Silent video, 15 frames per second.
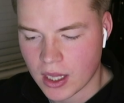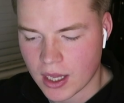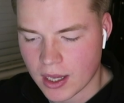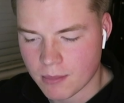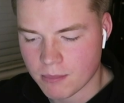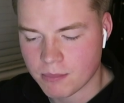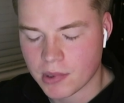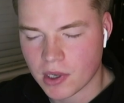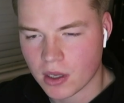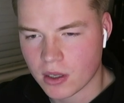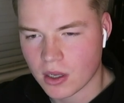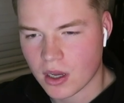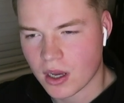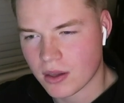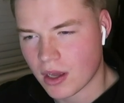But
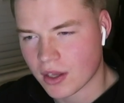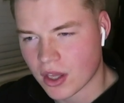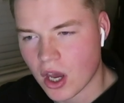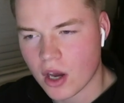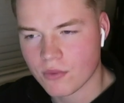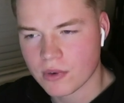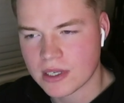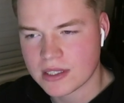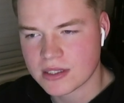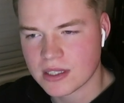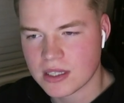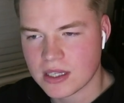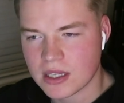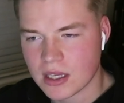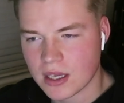I can't really
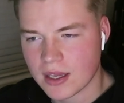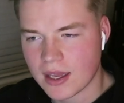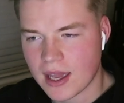see